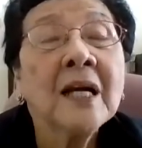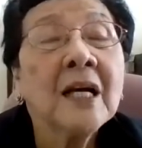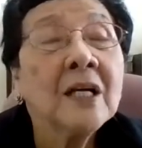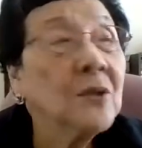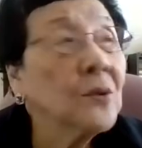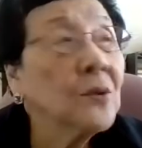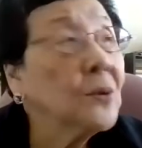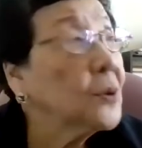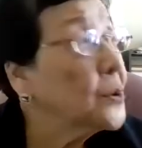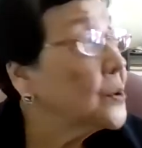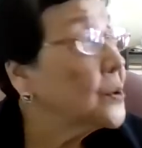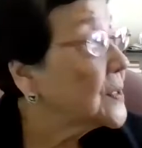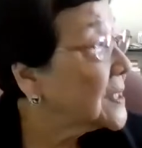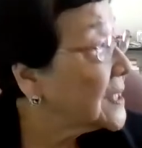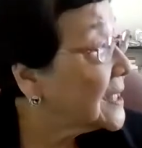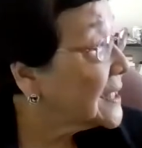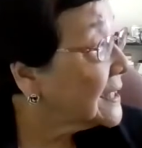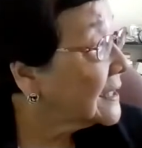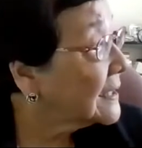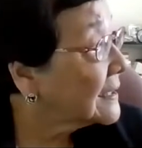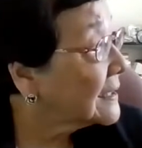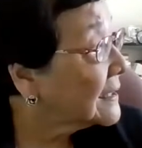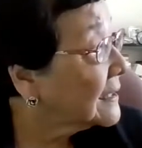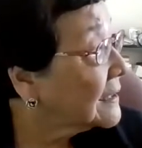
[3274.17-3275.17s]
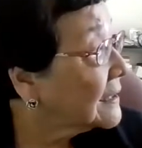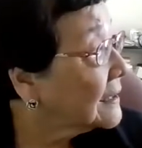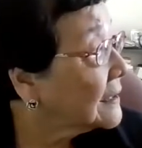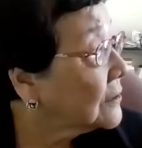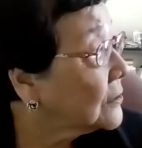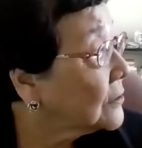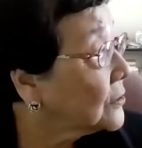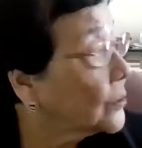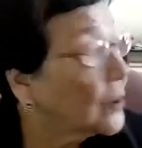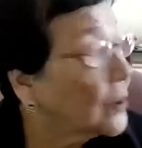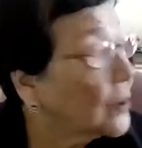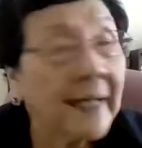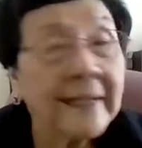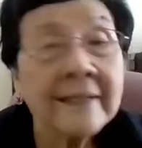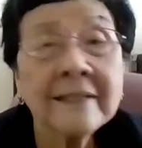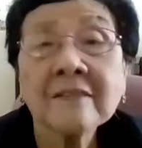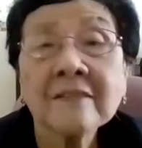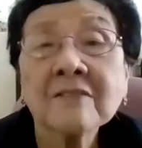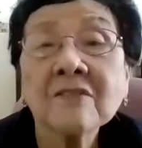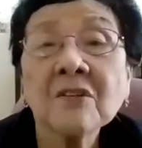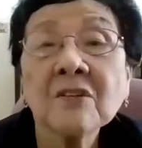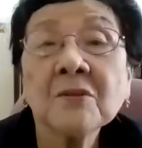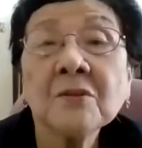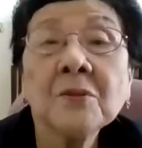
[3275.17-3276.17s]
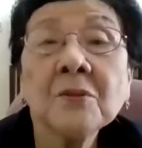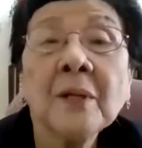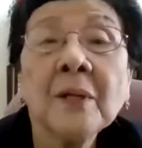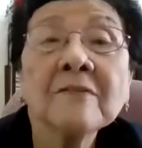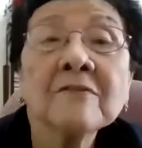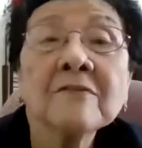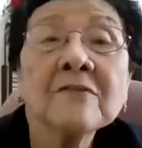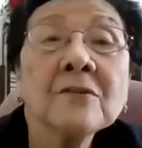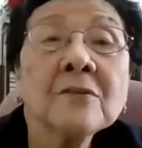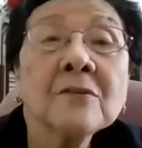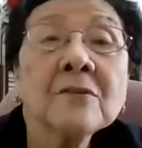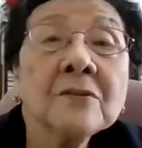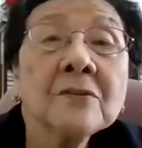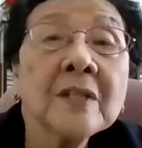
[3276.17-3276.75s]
oh, you see a girl you like, so you have to